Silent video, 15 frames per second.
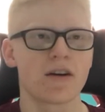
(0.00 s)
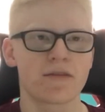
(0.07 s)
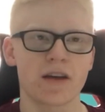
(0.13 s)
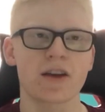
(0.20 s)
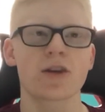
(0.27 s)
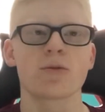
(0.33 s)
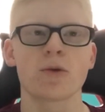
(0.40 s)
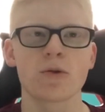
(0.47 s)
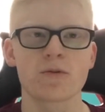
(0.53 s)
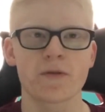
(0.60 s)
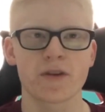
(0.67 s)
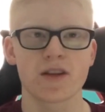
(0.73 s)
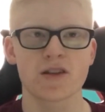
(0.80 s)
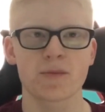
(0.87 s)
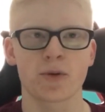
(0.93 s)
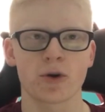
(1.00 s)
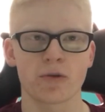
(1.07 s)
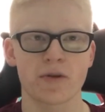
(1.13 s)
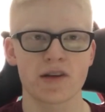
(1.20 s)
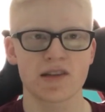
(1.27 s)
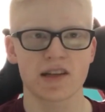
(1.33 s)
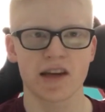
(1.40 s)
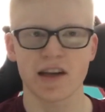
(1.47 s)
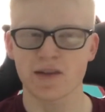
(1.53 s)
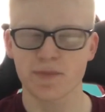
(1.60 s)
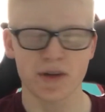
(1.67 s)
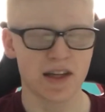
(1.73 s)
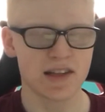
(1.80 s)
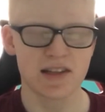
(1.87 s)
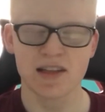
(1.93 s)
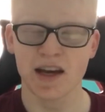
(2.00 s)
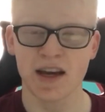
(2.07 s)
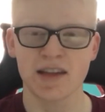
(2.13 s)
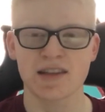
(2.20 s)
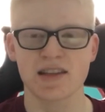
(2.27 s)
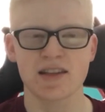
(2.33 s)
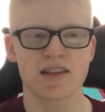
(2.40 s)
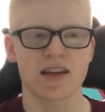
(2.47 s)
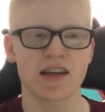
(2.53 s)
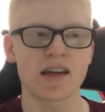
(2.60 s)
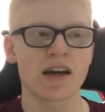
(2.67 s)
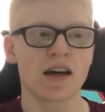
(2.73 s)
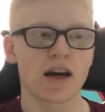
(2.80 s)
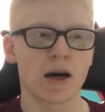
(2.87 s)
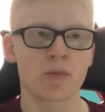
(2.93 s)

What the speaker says: Thank you all for the support recently. It's been insane to see.